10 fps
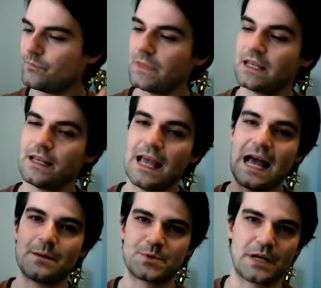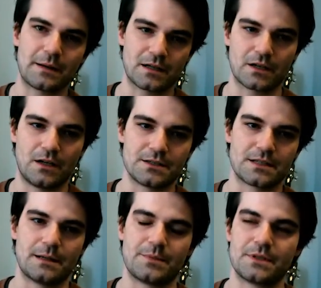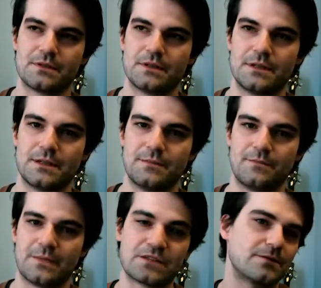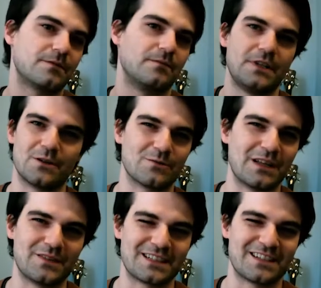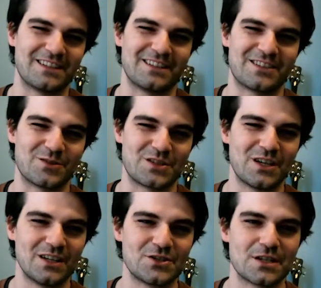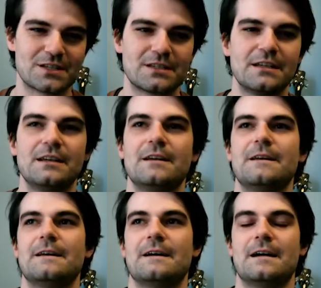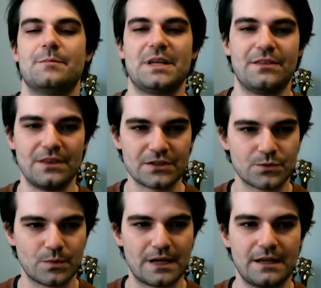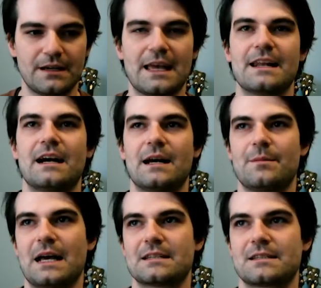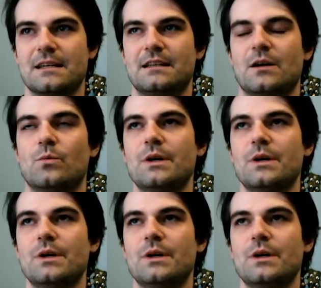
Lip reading: abstract concept that's relevant to sociologists in this way, and I'm asking like, what if we